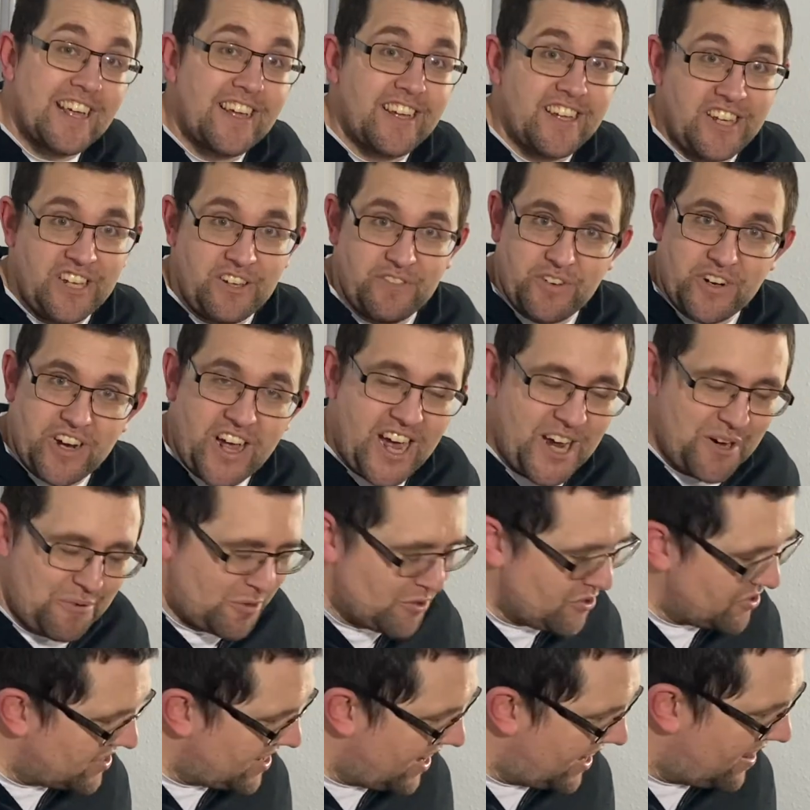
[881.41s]
even I
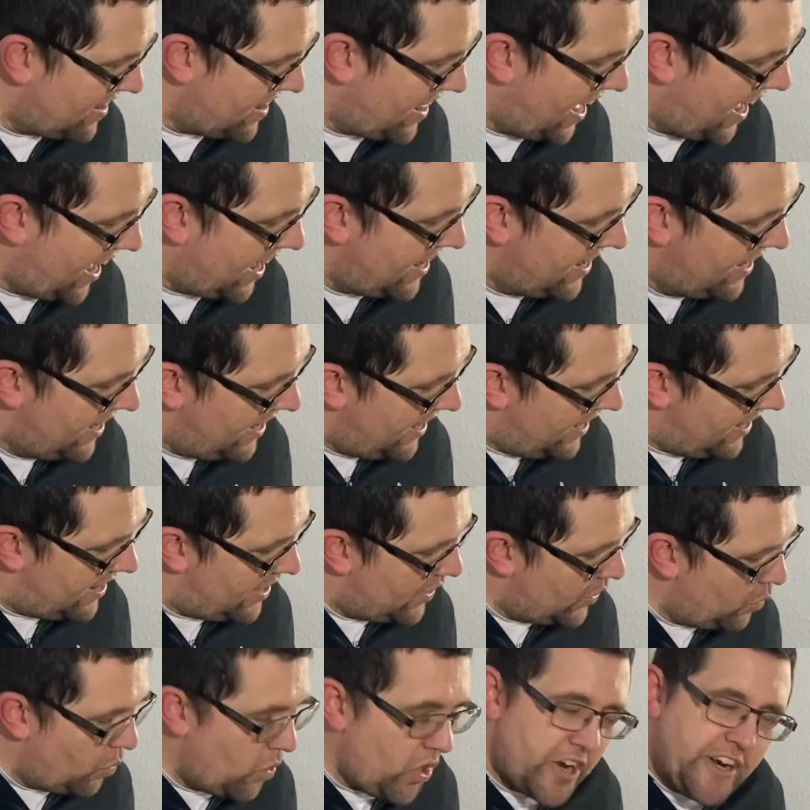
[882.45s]
would say that,
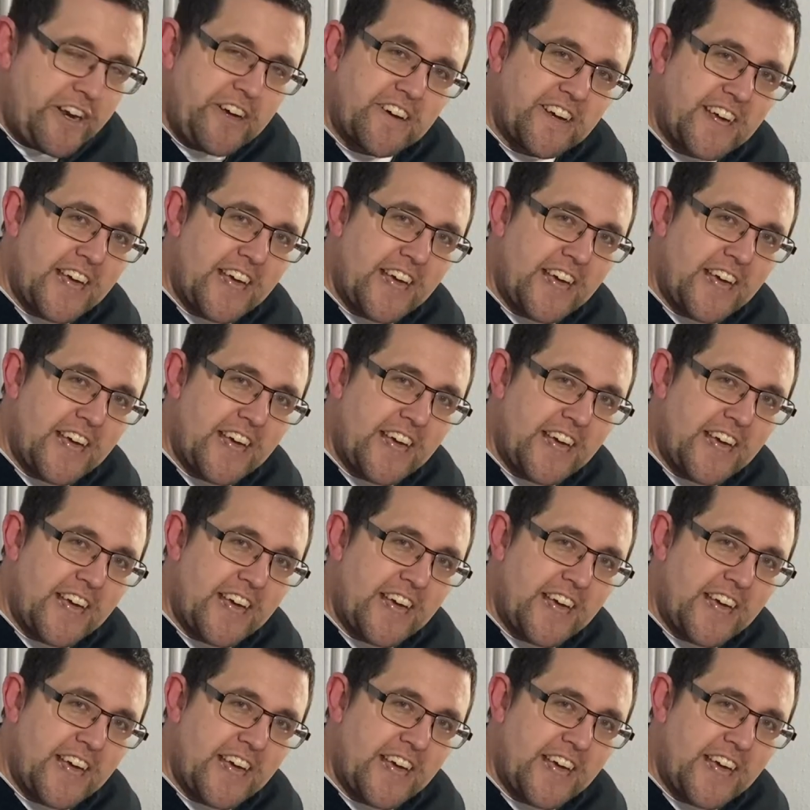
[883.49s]
the Whatnot